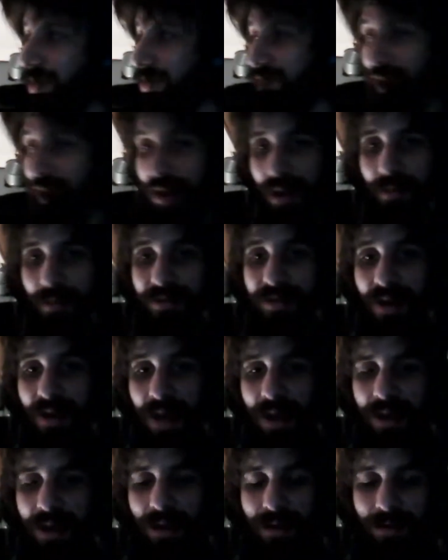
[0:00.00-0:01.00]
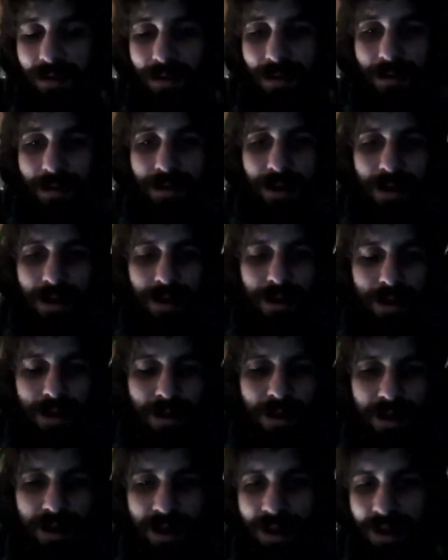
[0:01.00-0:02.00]
should. I'm slacking. No, know
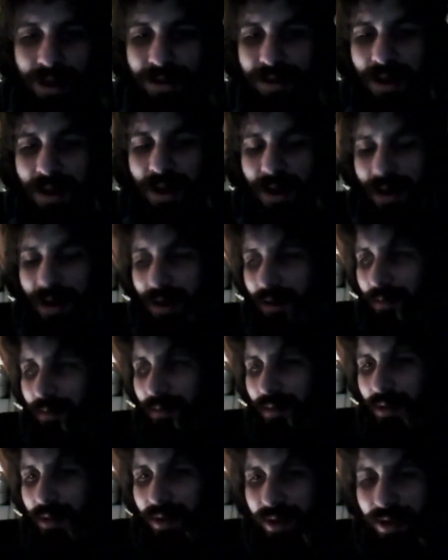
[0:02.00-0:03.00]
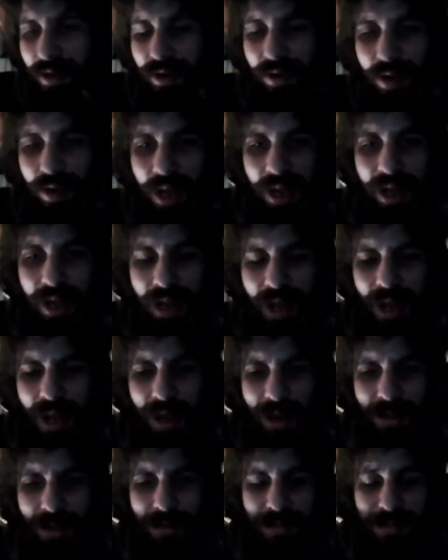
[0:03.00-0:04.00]
what it is. I
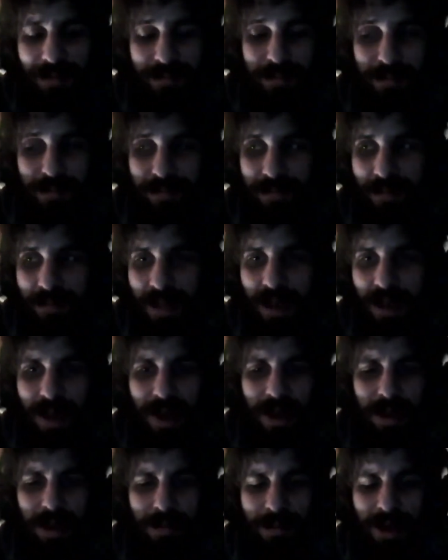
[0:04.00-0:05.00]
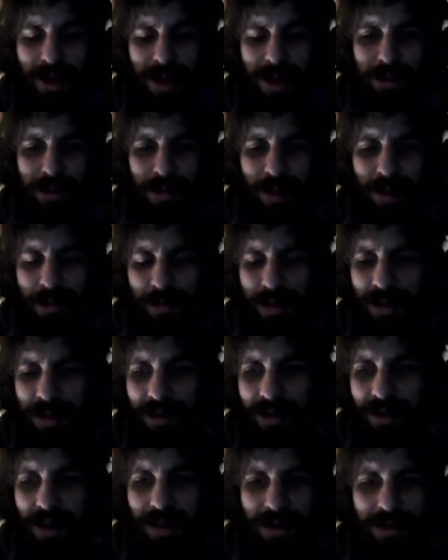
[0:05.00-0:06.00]
have my
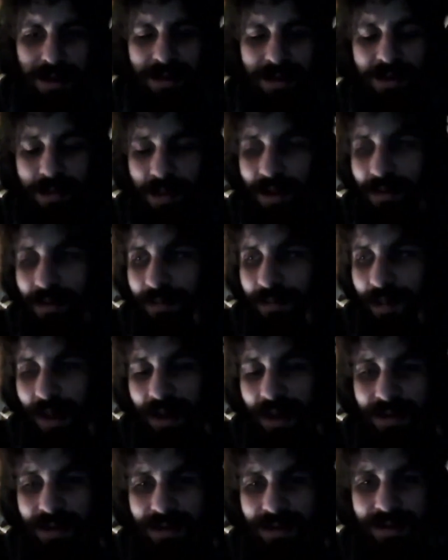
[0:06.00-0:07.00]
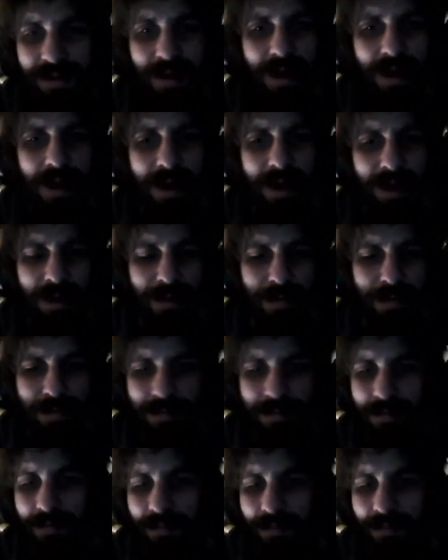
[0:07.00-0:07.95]
equipment that needs to be fixed. And